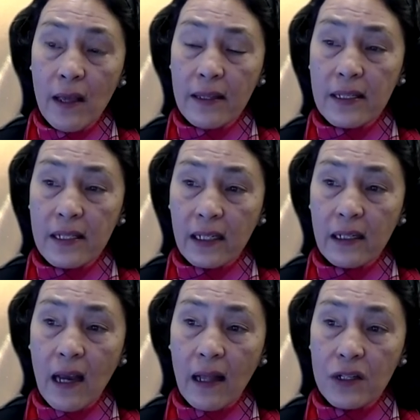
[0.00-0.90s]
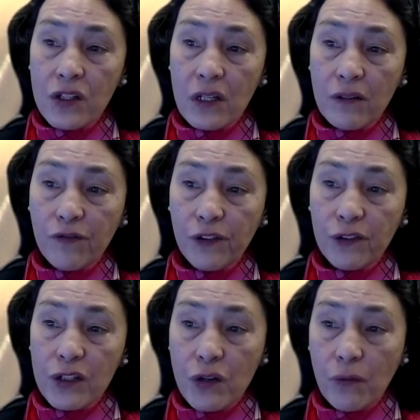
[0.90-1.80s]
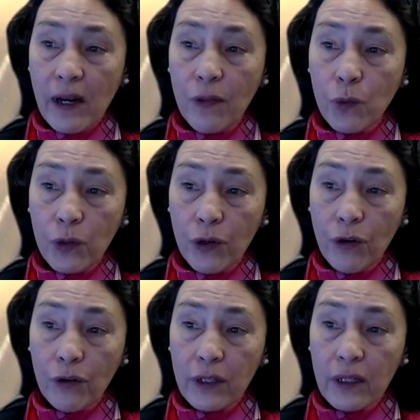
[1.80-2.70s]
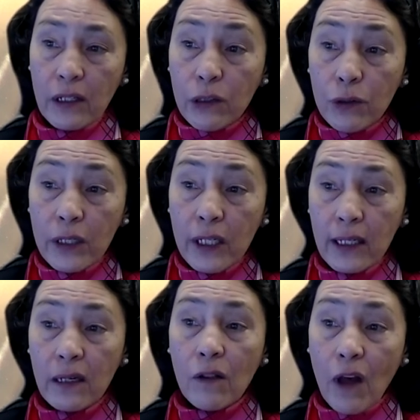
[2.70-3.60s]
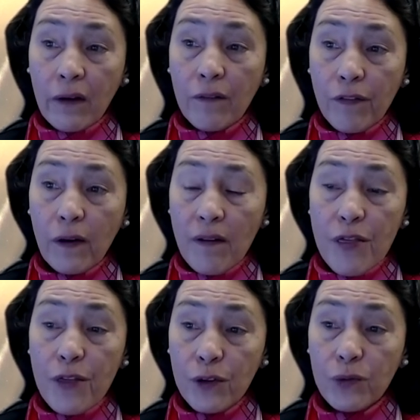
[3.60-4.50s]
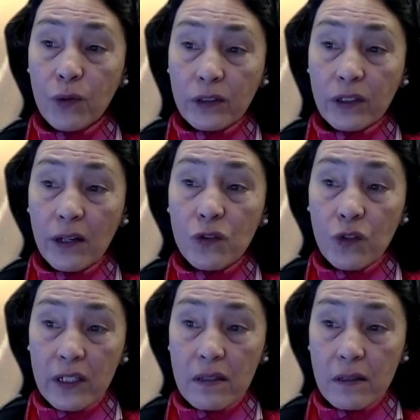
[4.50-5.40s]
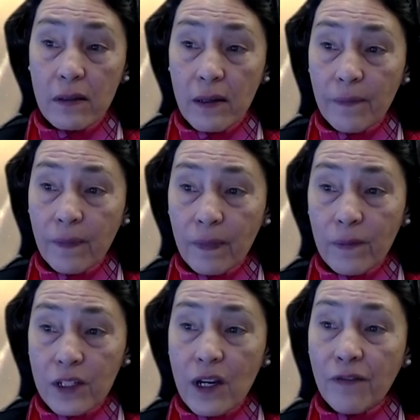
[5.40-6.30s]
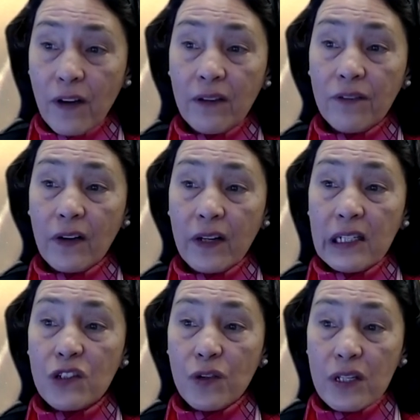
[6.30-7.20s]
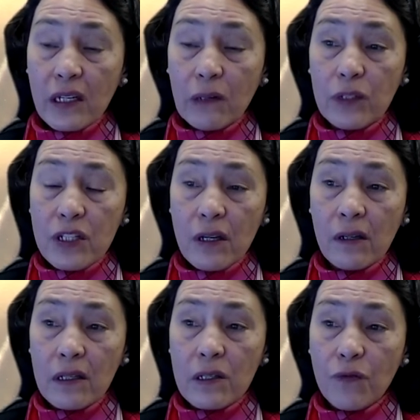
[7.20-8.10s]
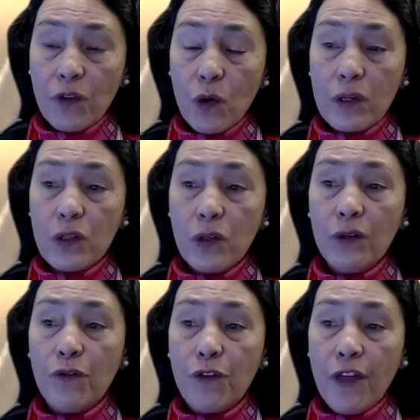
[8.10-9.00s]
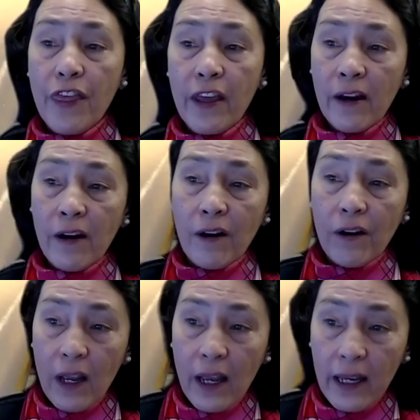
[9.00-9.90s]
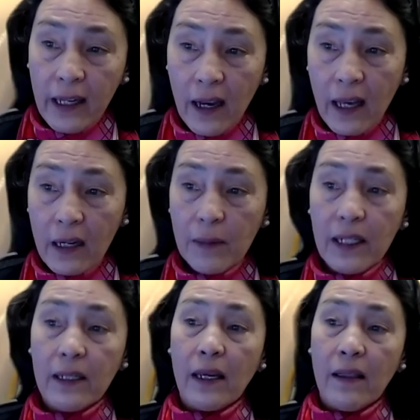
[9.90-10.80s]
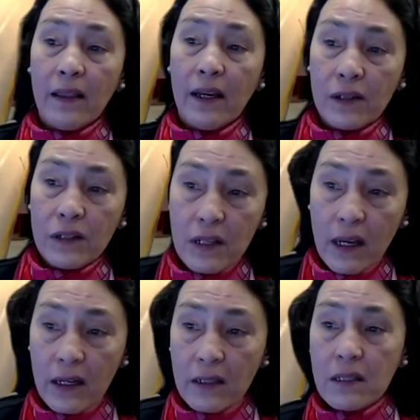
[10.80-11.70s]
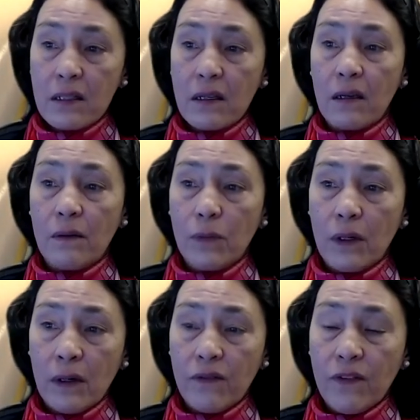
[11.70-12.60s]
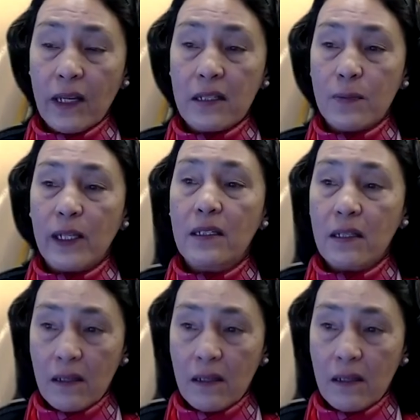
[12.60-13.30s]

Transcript: this technology to flourish around the world, including in a lot of uh, third world countries, mm -hmm. which I find very interesting, which uh, is, of course, good for their economy and their science um, advancement.